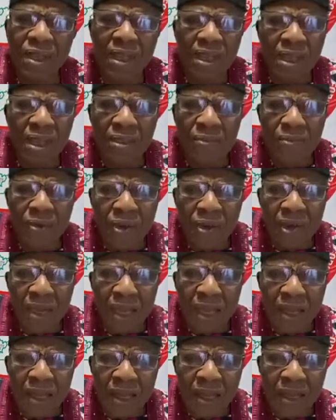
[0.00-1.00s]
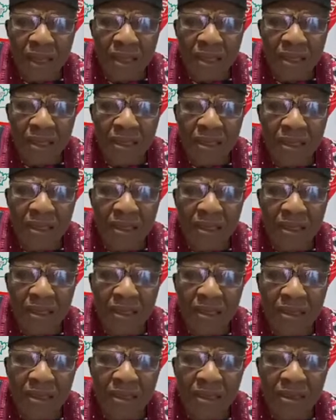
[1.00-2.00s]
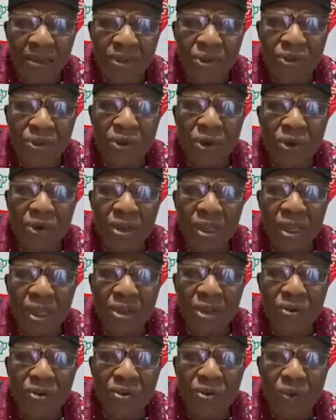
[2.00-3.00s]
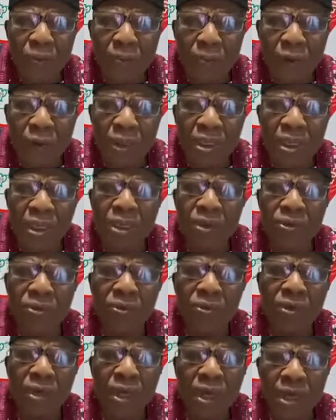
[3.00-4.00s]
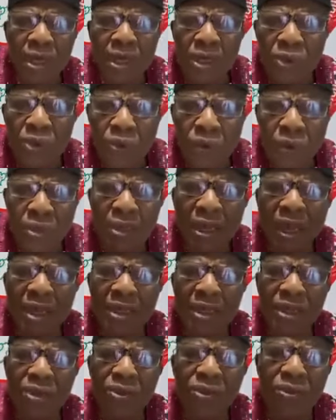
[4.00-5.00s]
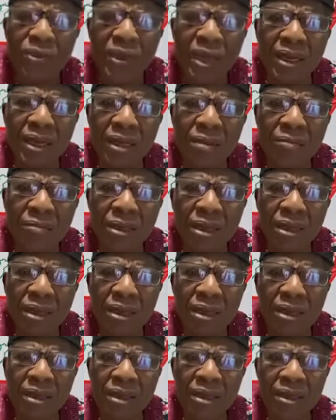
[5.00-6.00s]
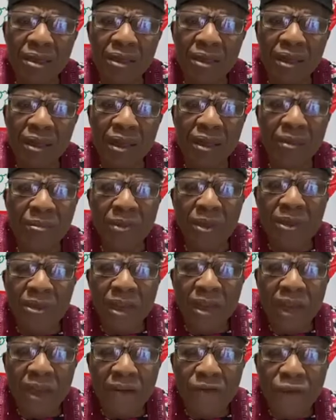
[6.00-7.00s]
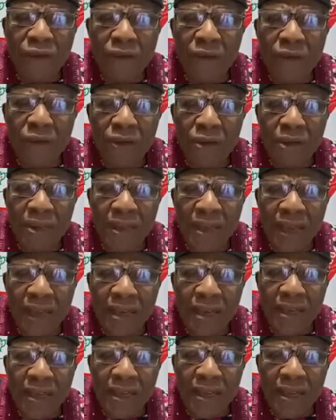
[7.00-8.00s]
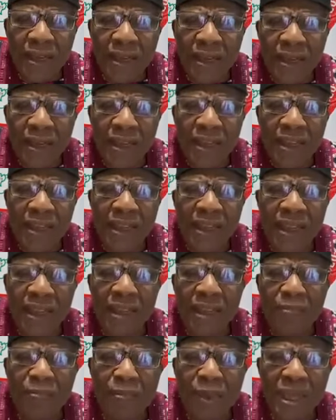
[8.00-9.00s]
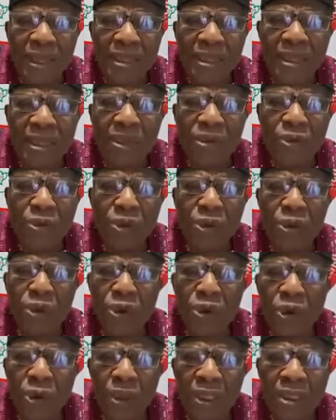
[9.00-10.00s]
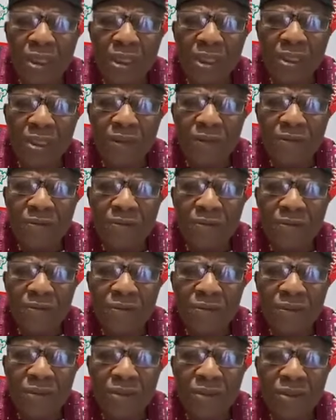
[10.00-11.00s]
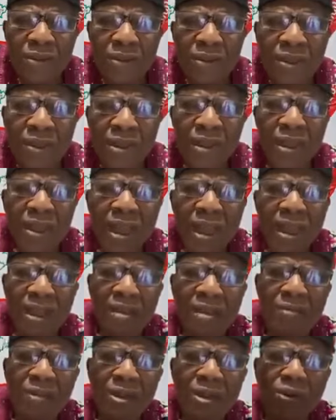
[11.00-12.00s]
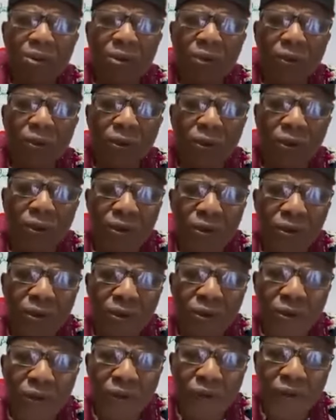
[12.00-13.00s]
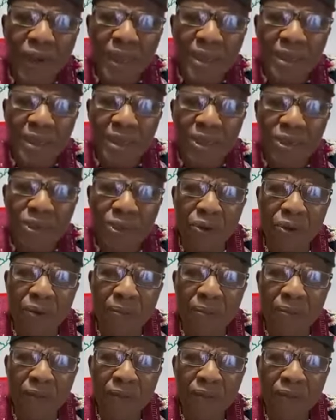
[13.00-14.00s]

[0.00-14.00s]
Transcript: A brother studying you to poison you is worse than the known enemy. But they have forgotten that a person who joins the enemy to fight his own